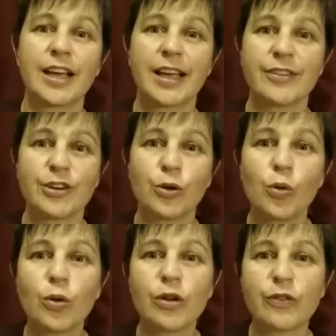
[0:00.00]
given
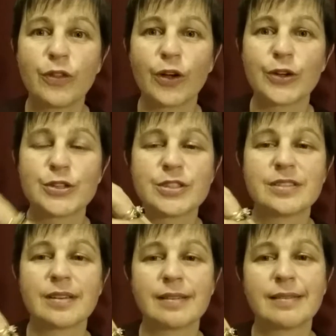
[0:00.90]
all of those
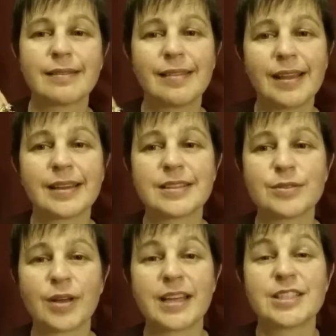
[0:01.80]
things
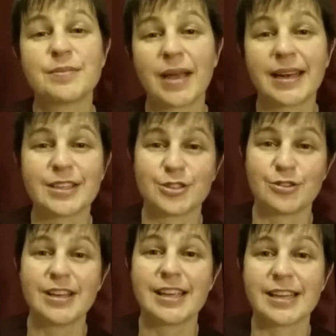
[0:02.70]
actually made us
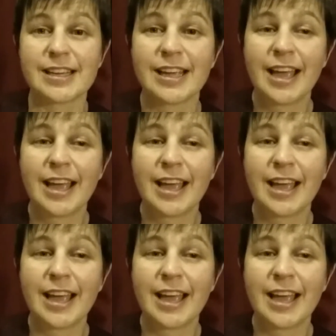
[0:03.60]
unique.